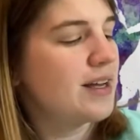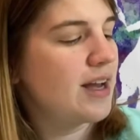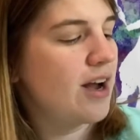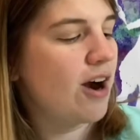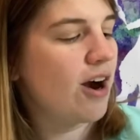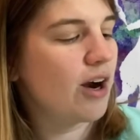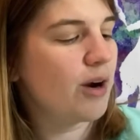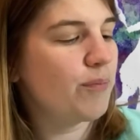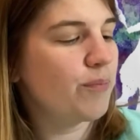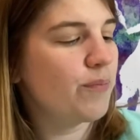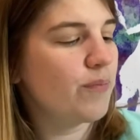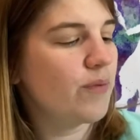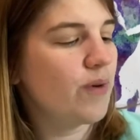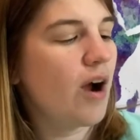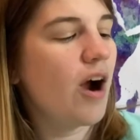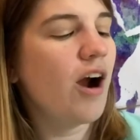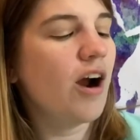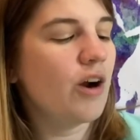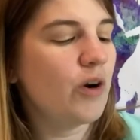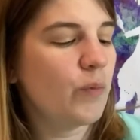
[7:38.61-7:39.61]

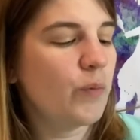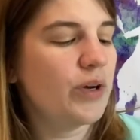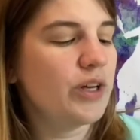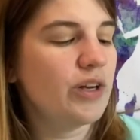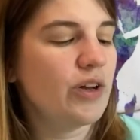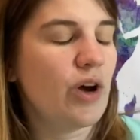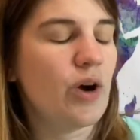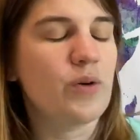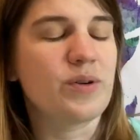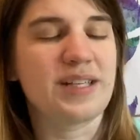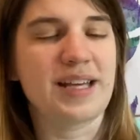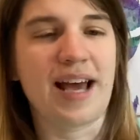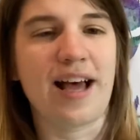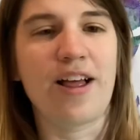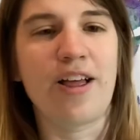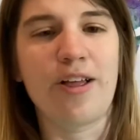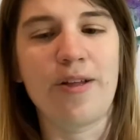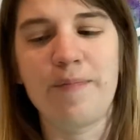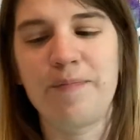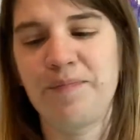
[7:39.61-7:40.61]
Heartwood
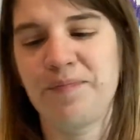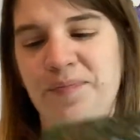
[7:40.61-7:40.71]
Hotel.